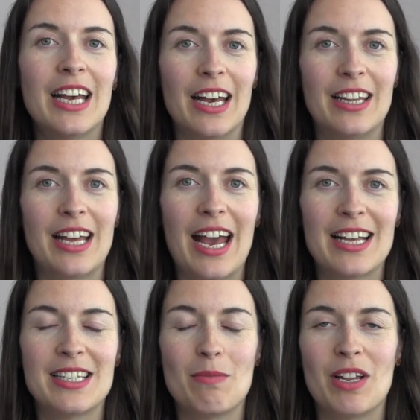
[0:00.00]
that
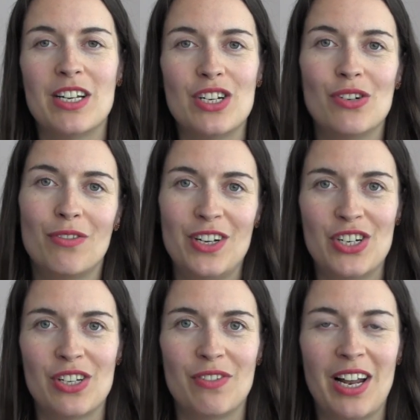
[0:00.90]
has some additional
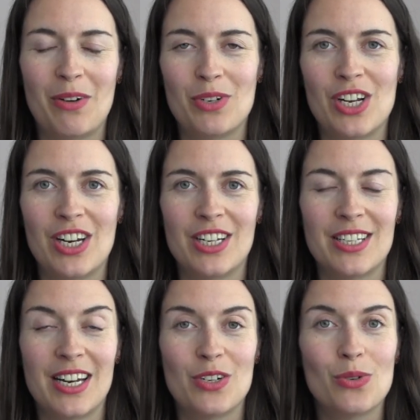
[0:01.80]
features for language learners,
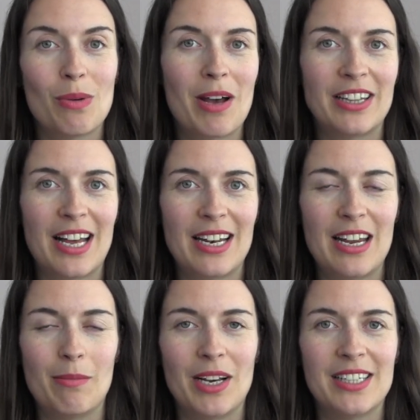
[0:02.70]
and I talk about that
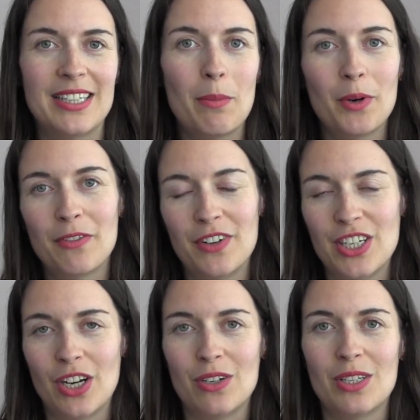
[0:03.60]
in my separate
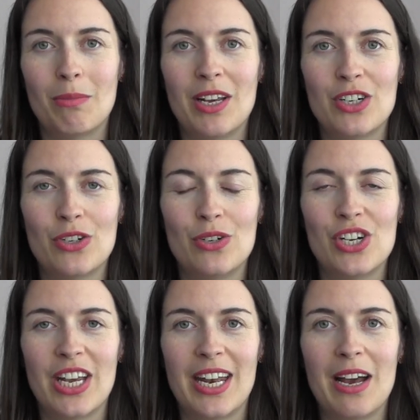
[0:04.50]
video, so make sure you
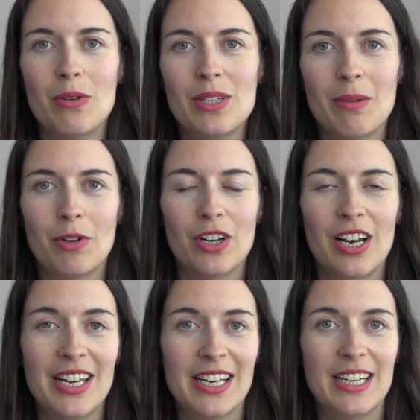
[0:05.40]
check it out. I'm going to
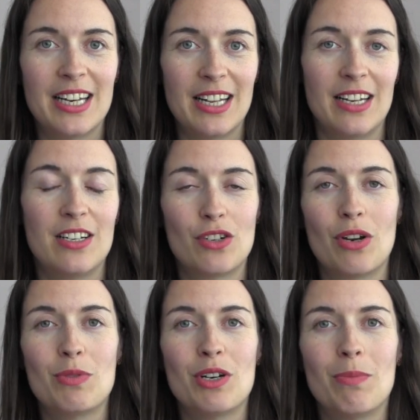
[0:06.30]
link it in the
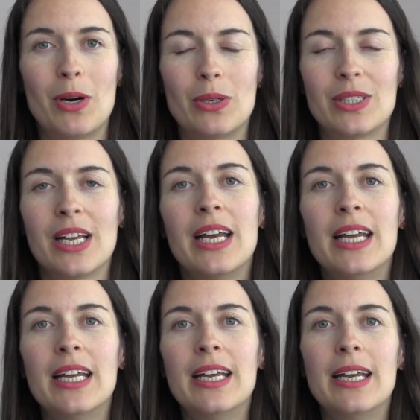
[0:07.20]
description box.
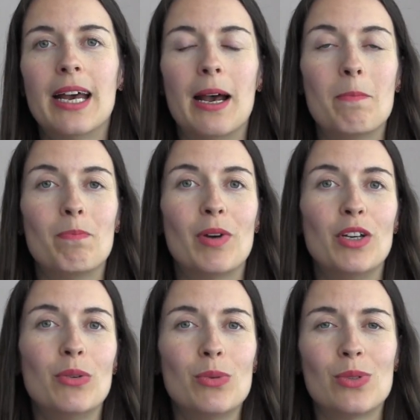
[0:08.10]

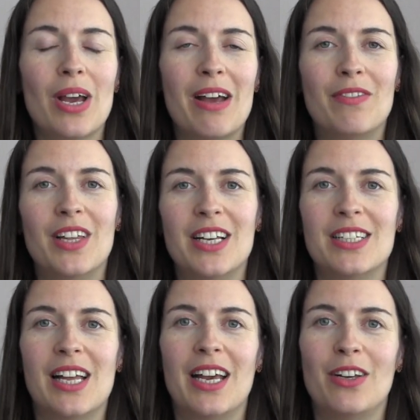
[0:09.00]
But you also have
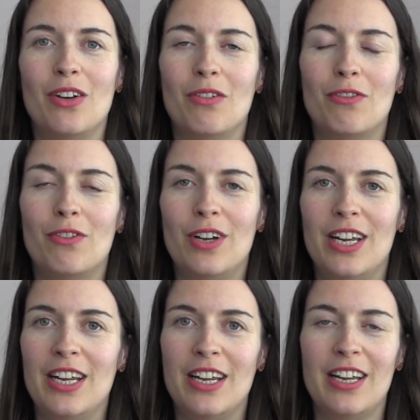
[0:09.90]
things like
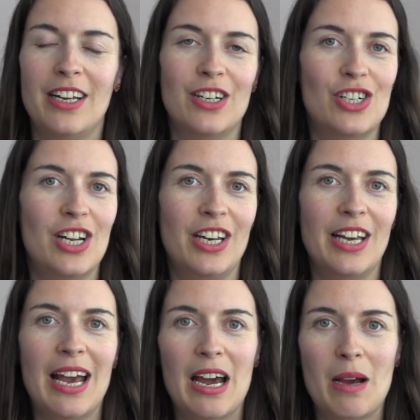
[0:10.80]
free English
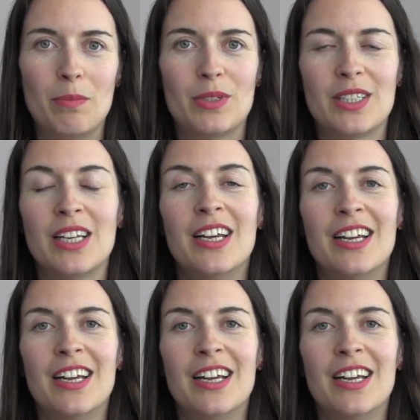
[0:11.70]
learning apps,